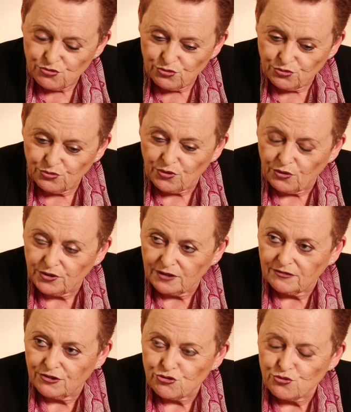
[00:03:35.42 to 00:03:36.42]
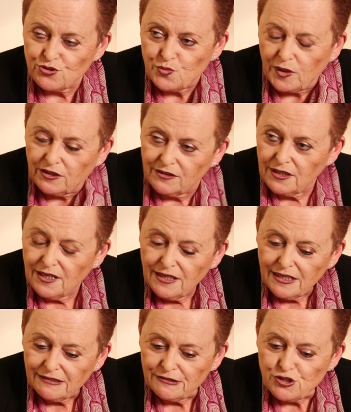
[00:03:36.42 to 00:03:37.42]
you do know that the Jews were
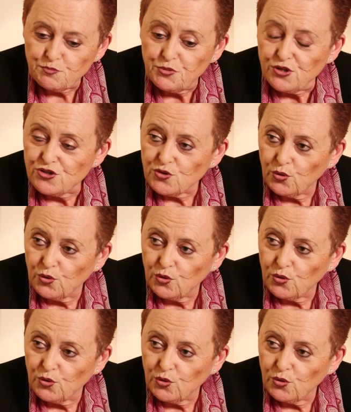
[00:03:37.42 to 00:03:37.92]
dispersed